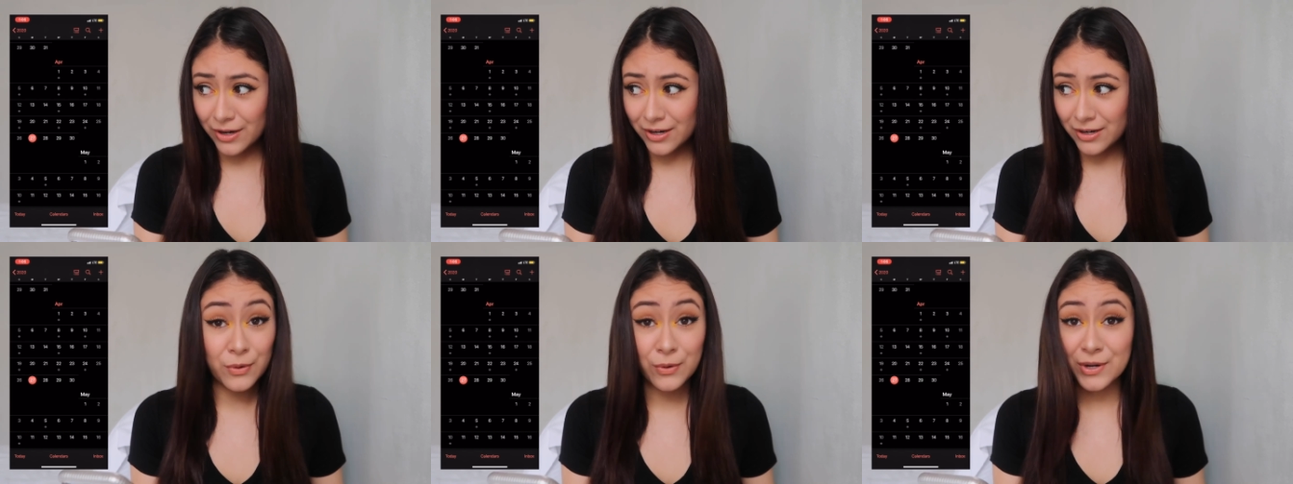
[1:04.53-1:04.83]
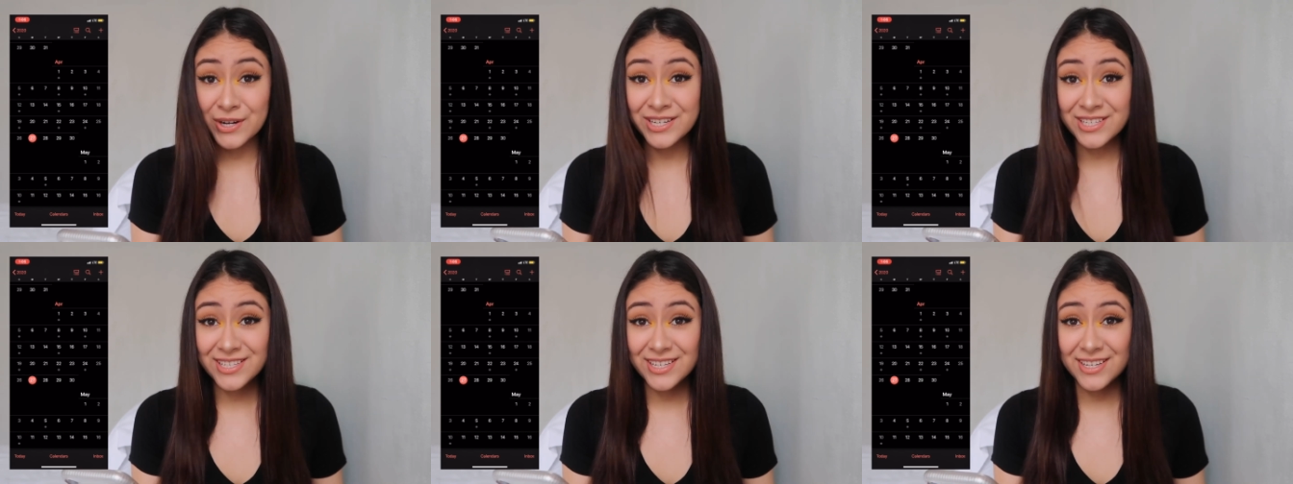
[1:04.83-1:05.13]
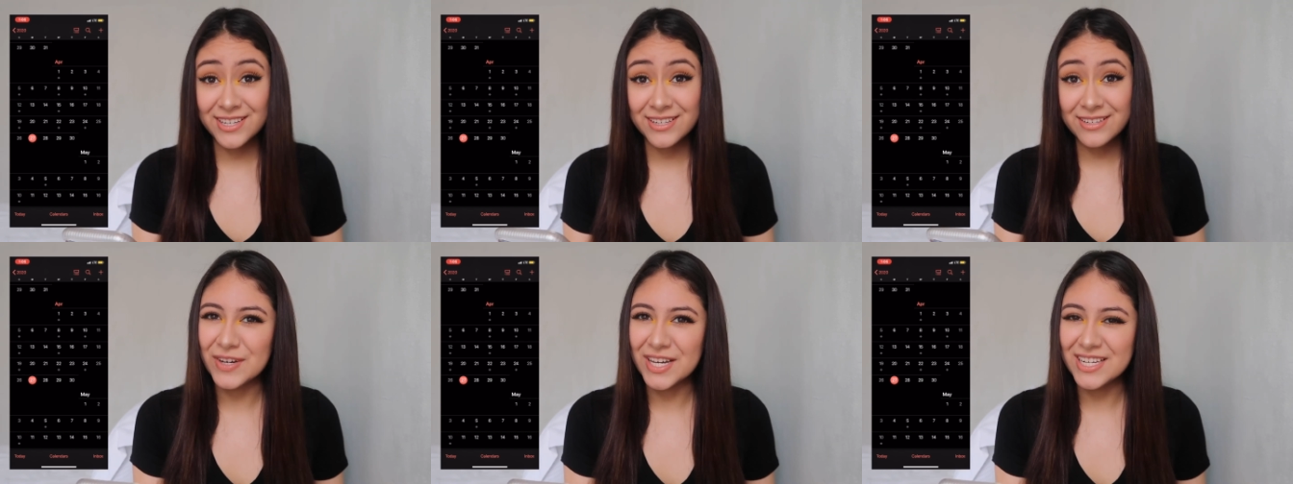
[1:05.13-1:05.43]

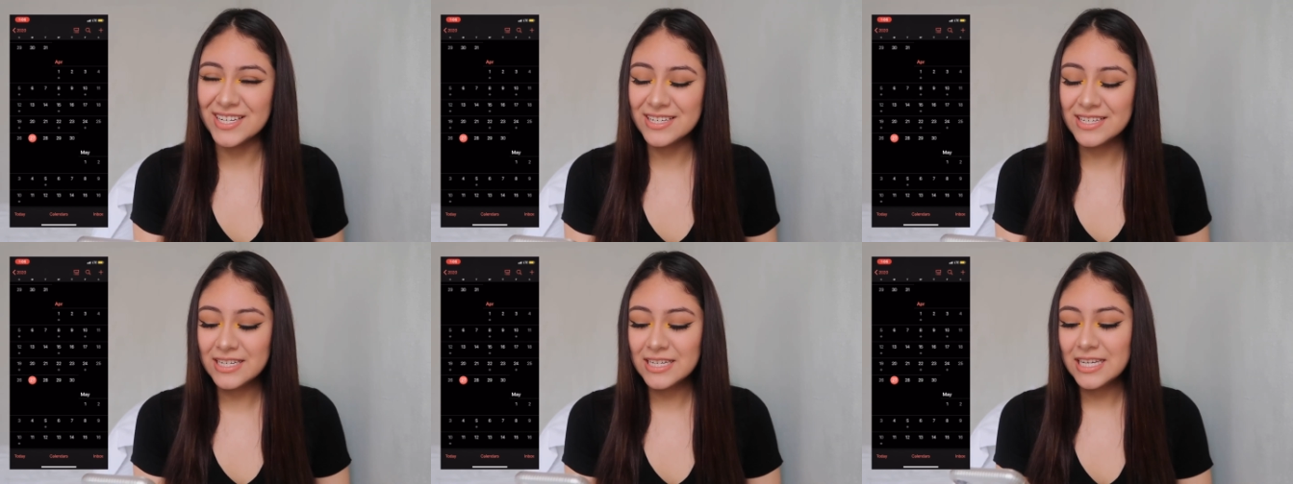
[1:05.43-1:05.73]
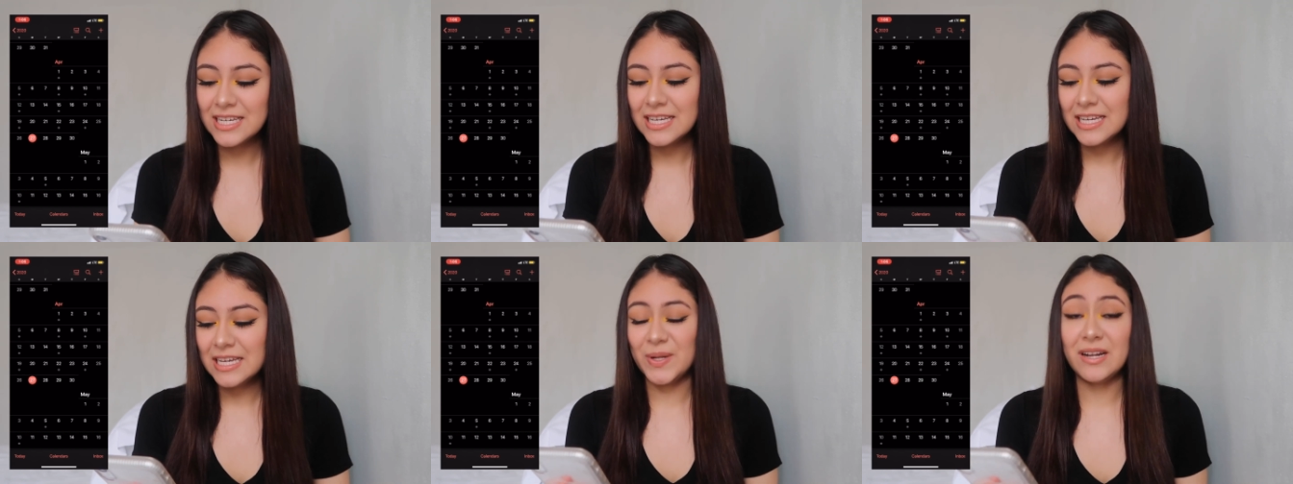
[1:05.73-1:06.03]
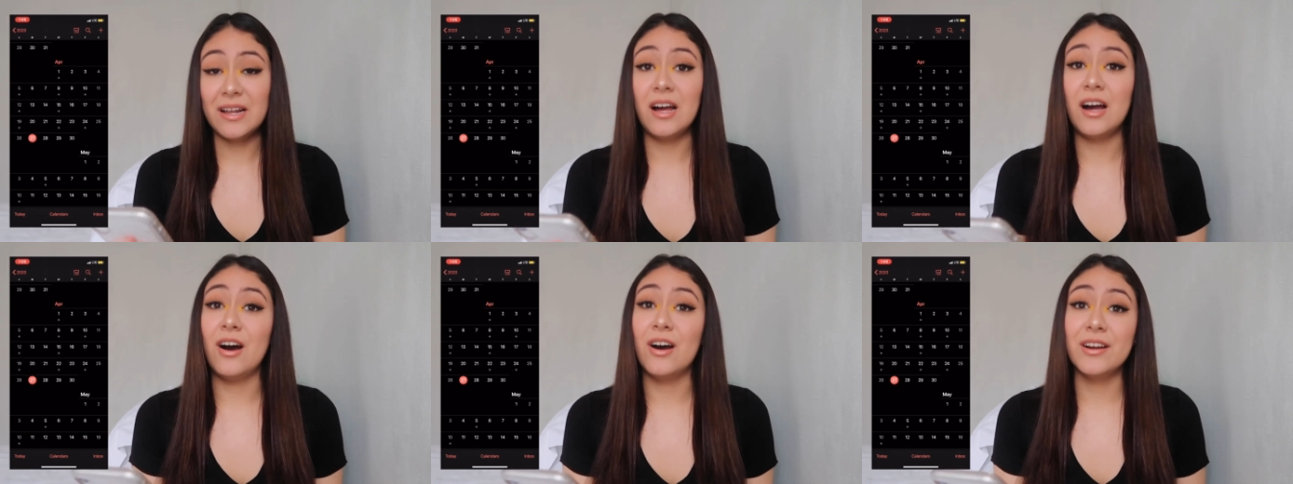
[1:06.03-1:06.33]
Quarantine, fun.
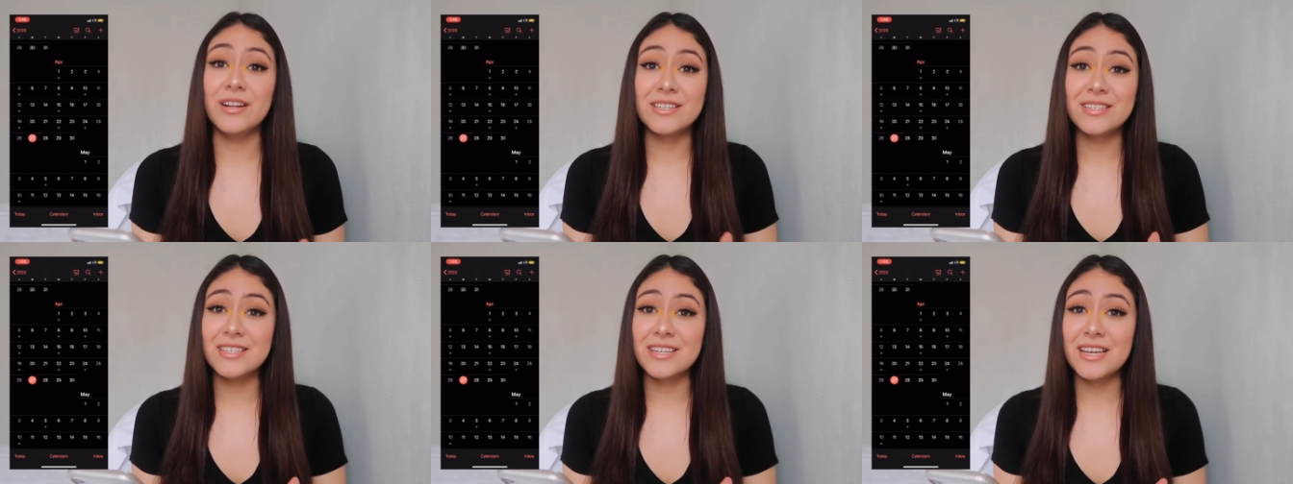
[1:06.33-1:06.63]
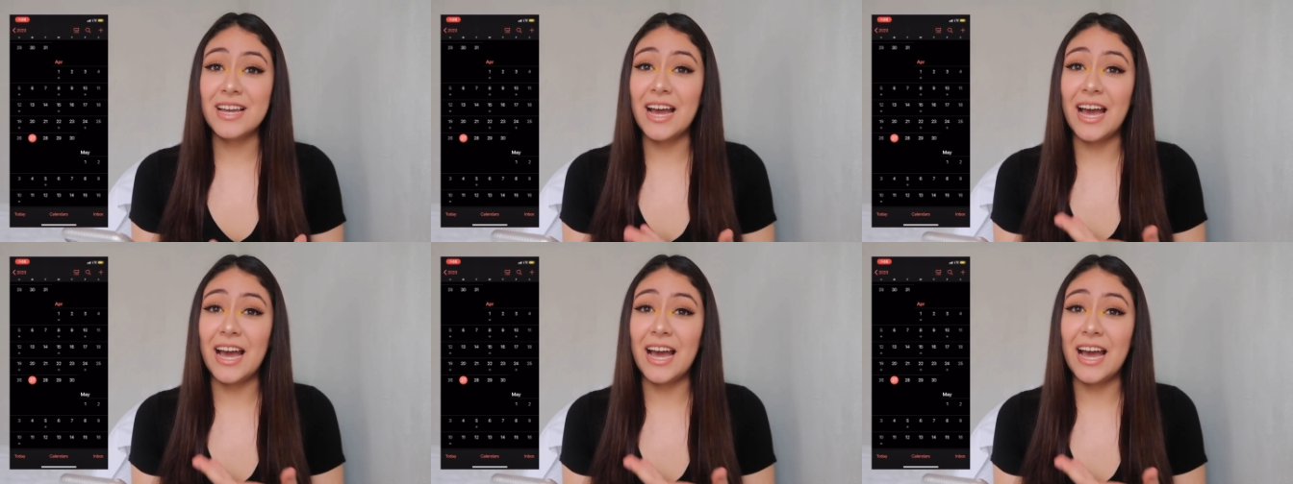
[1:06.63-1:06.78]
But honestly,